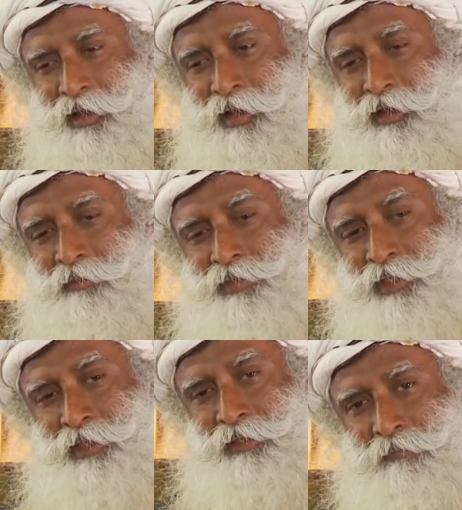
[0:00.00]
I'm
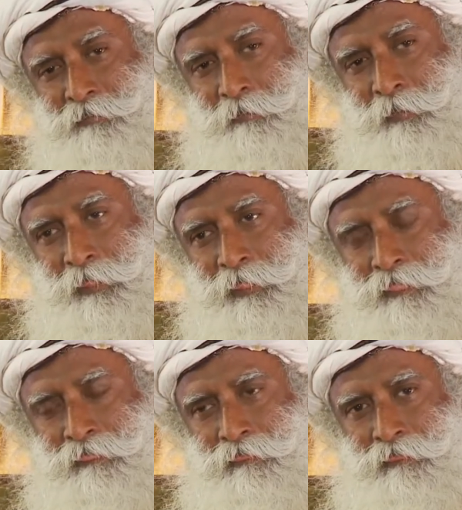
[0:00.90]
saying
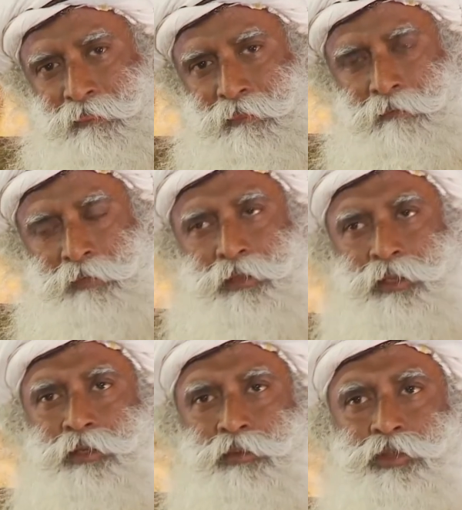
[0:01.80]
the
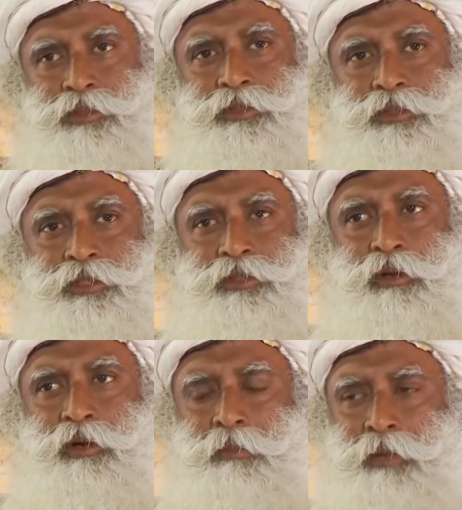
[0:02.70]
thing was, it's
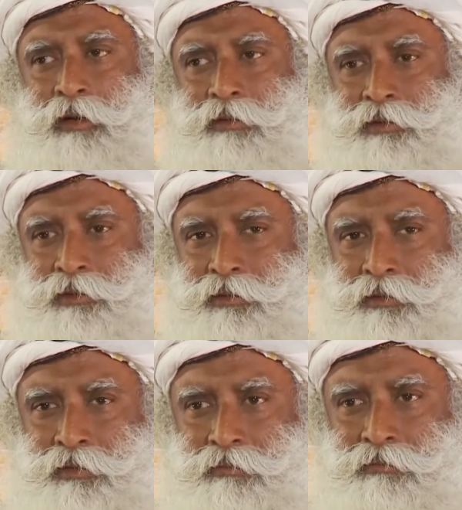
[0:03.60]
not about
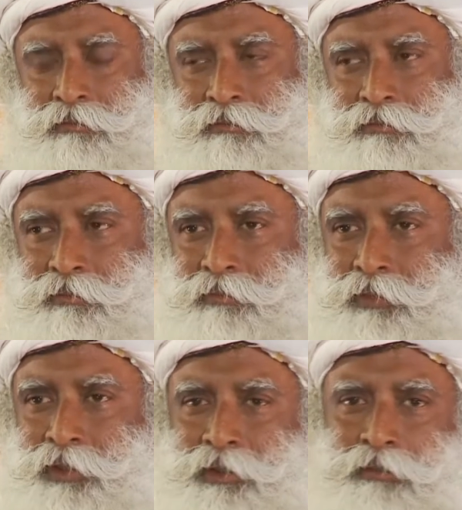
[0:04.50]

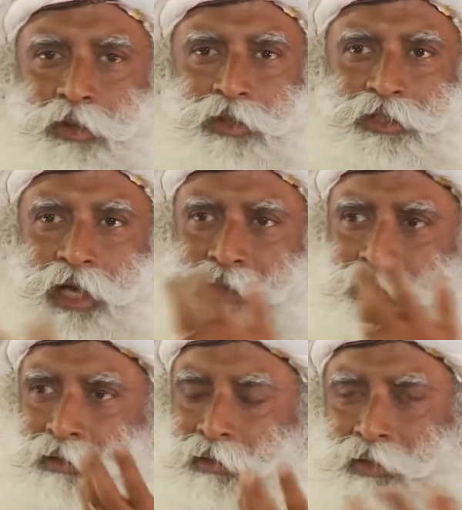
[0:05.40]

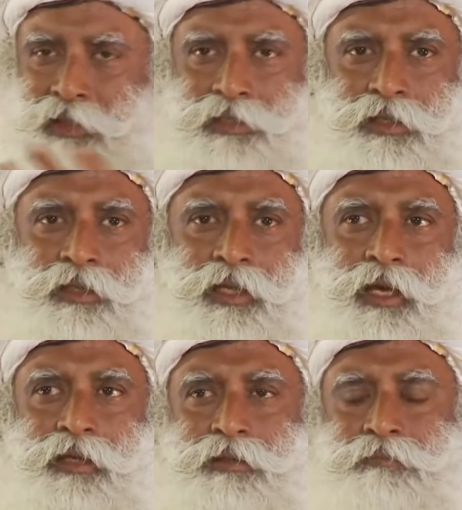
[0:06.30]
motorcycle or this or
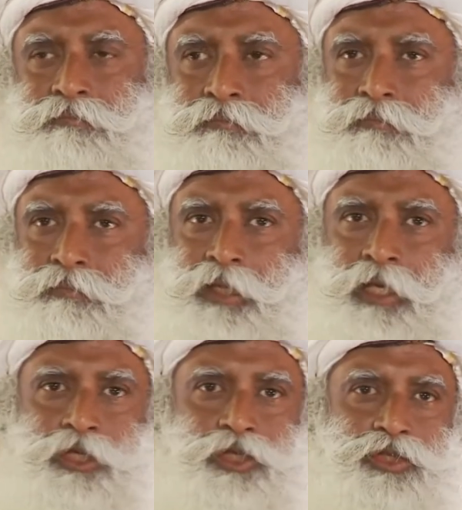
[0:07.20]
that.
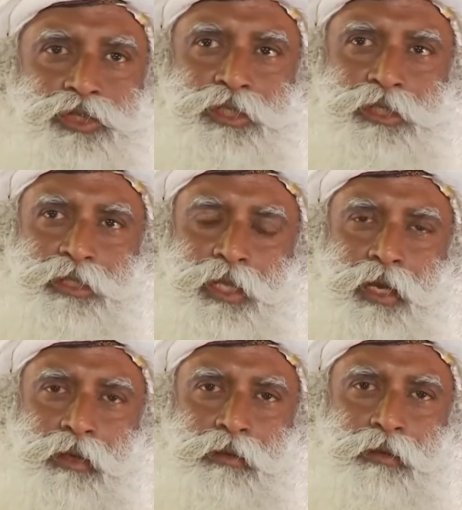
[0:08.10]
It is just
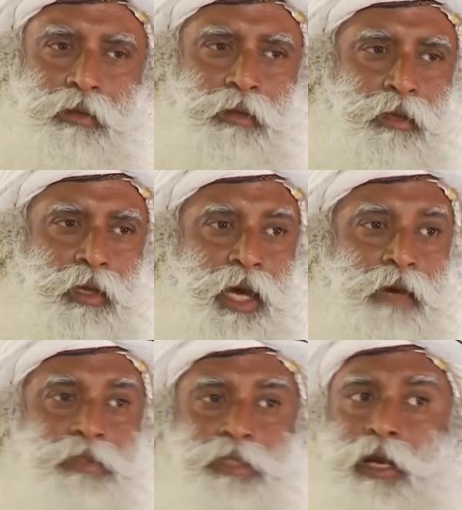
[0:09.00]
that
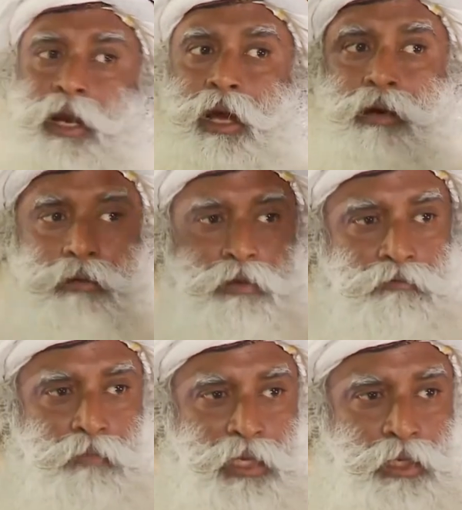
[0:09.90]
I was a cloud
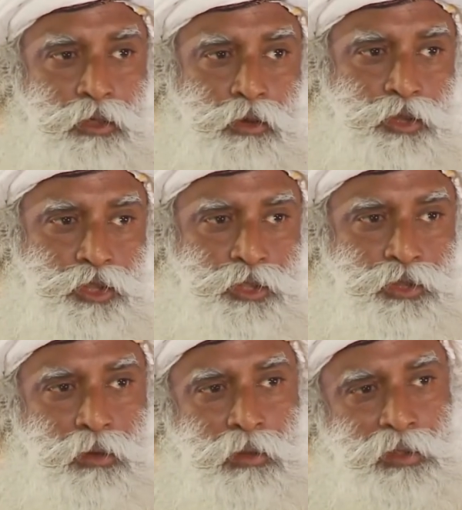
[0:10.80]
of million
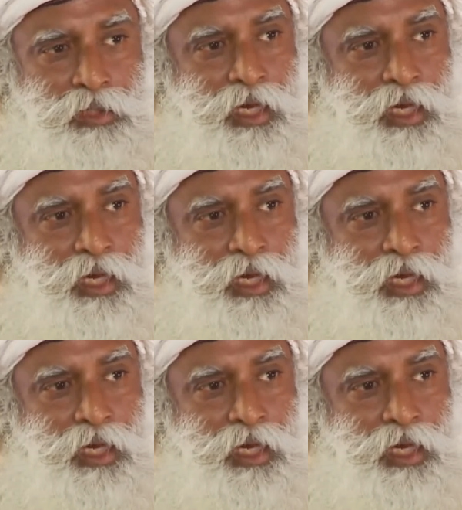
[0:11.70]
questions all the